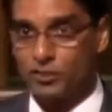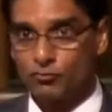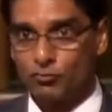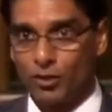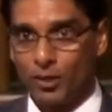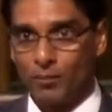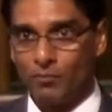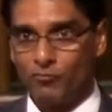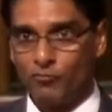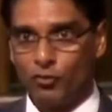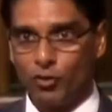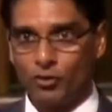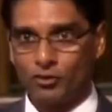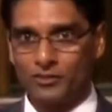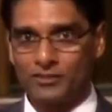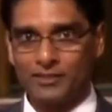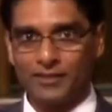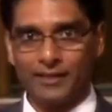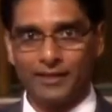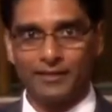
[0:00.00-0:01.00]
from
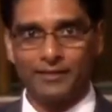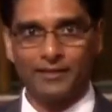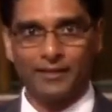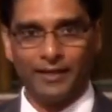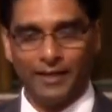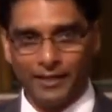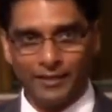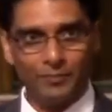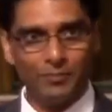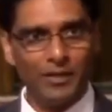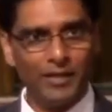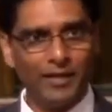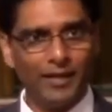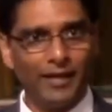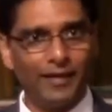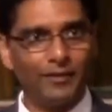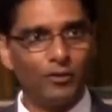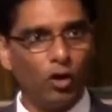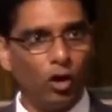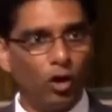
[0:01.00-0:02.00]
Forest Lake Academy,
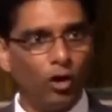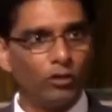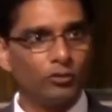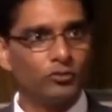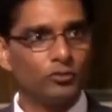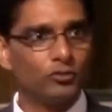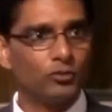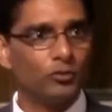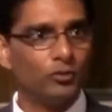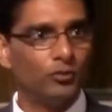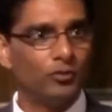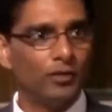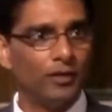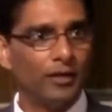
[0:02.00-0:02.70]
and also